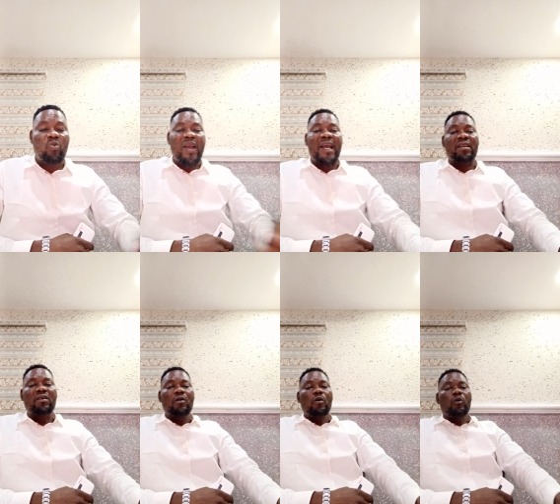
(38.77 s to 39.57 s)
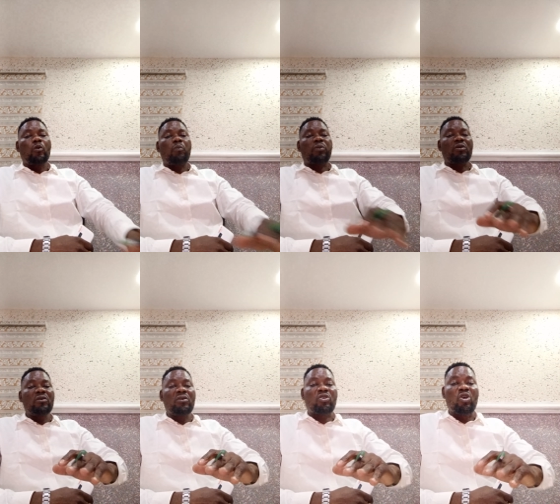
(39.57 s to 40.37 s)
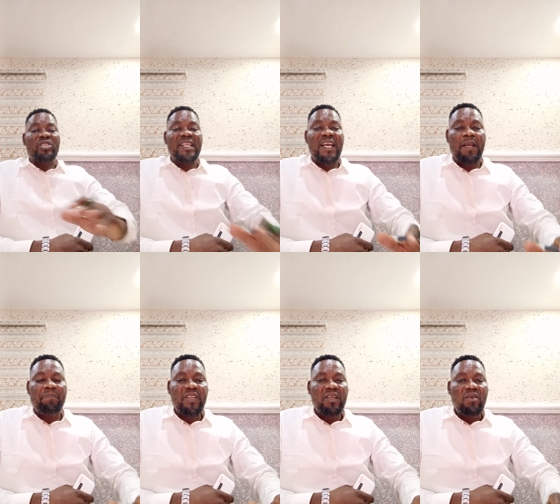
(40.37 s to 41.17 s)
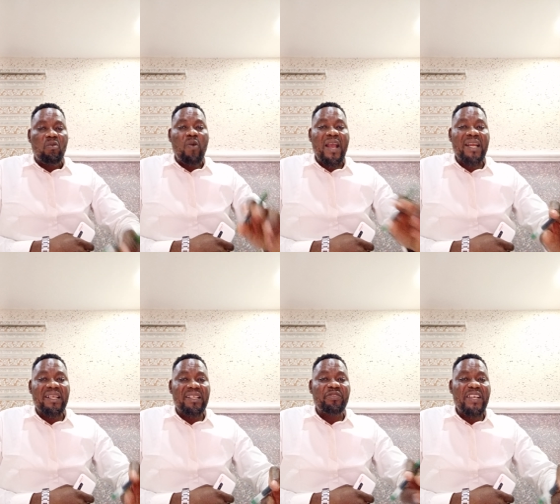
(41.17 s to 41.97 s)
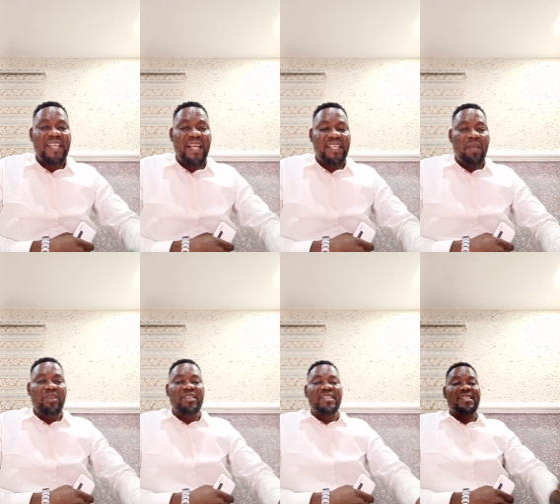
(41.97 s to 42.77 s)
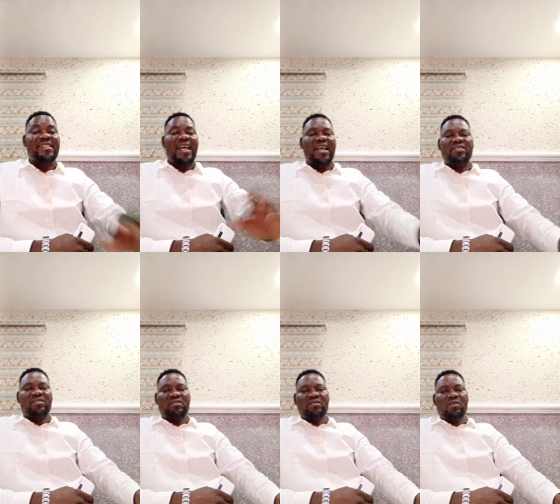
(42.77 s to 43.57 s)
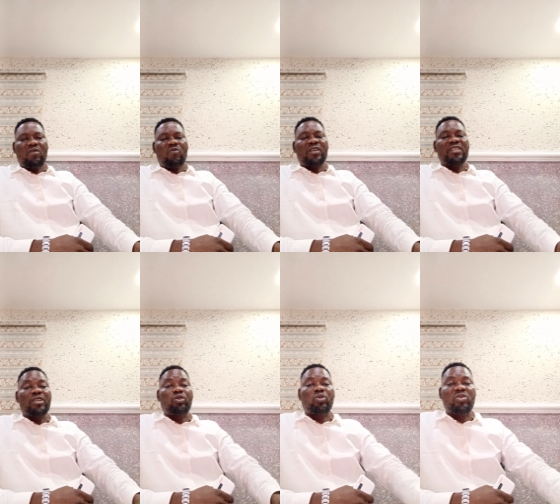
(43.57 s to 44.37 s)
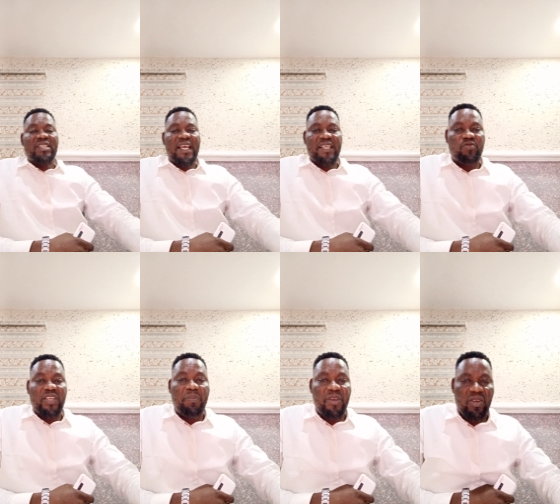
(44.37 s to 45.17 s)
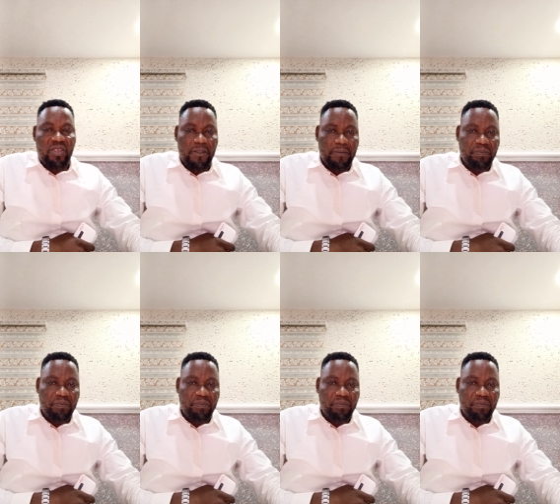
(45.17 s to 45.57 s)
One, you consider the first item is the sales. What is the total sales for the period?